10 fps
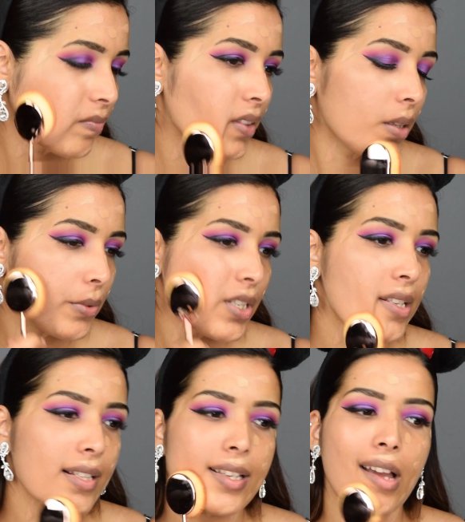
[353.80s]
The
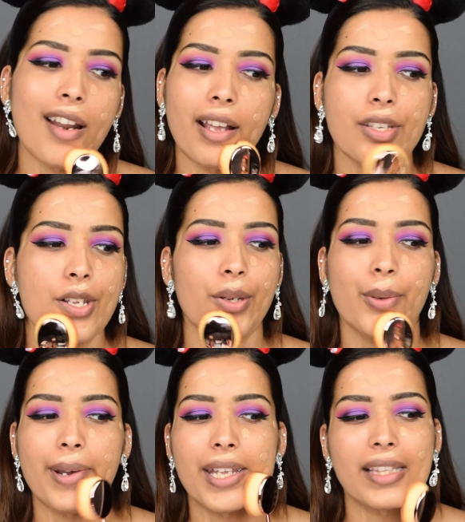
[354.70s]
bristles are actually
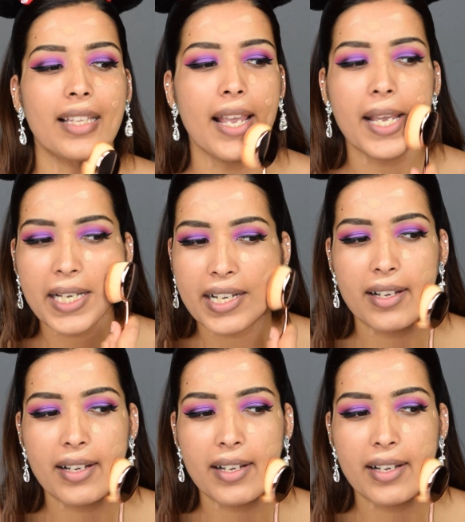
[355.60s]
quite thick,